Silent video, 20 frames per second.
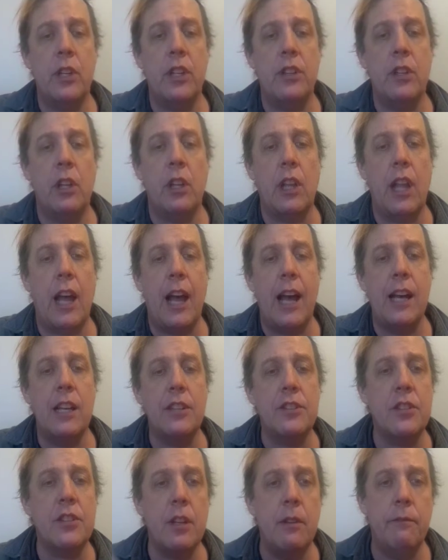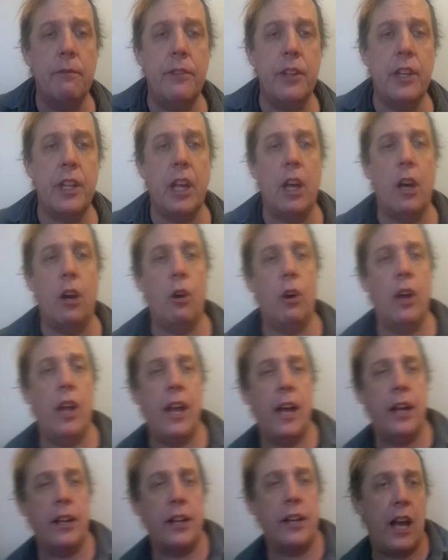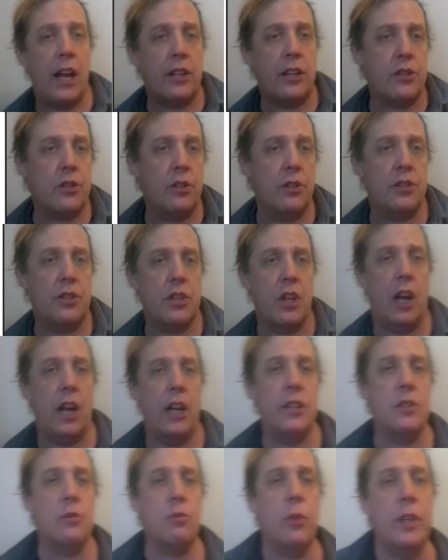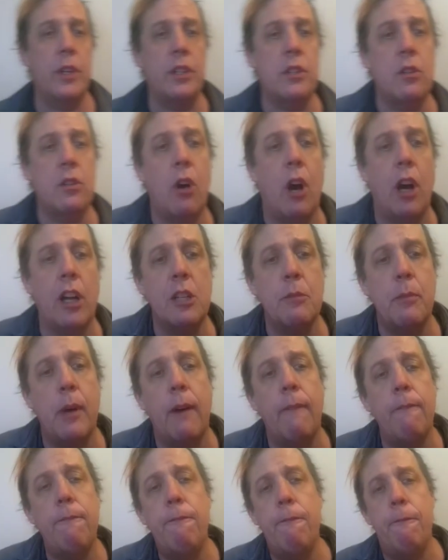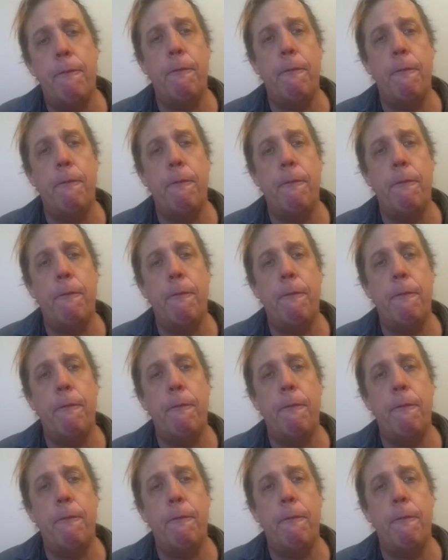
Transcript: In the last video and exercise, we talked about